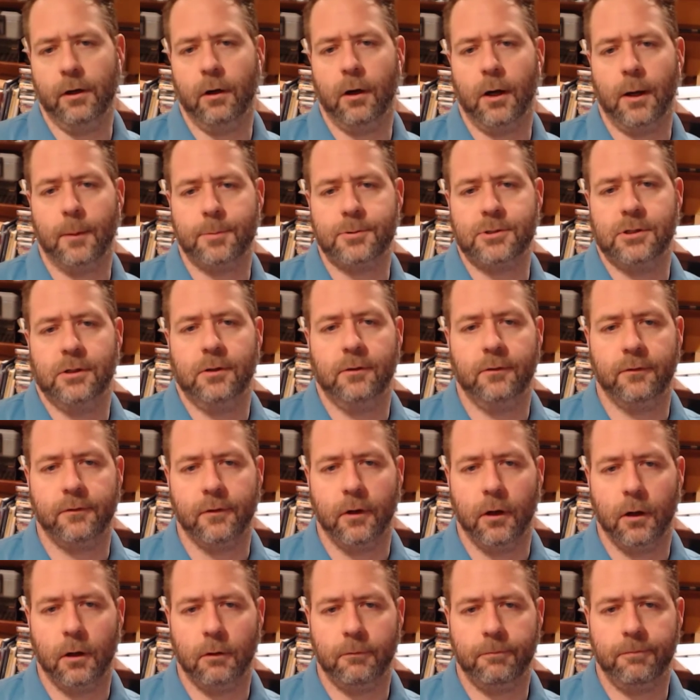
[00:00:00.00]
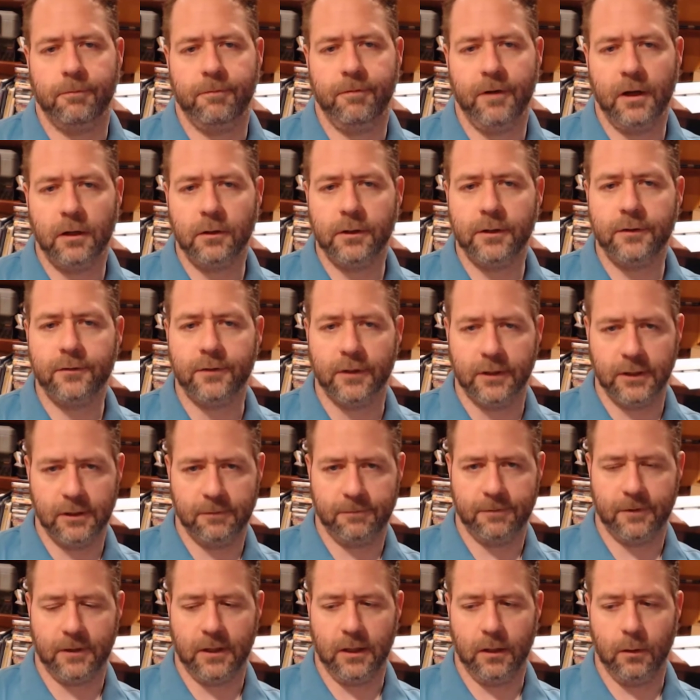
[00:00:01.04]
options are fairly
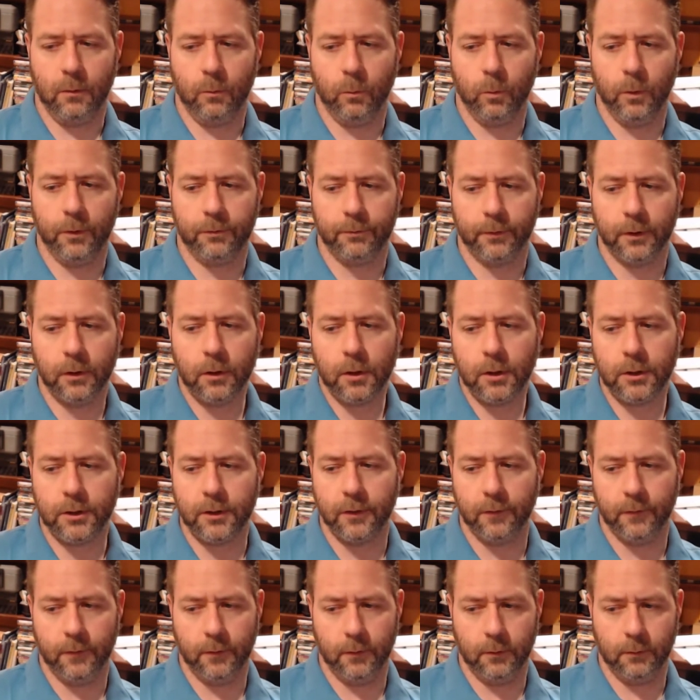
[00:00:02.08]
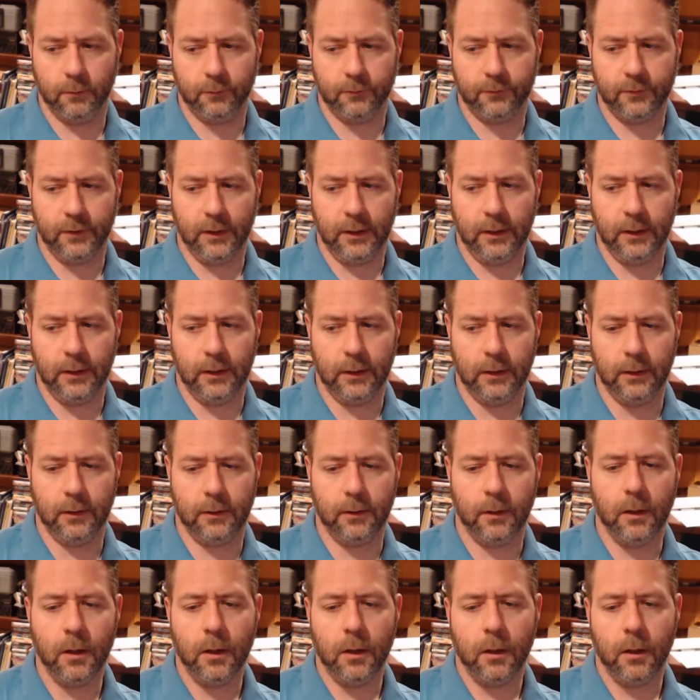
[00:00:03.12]
significant with regard to those, and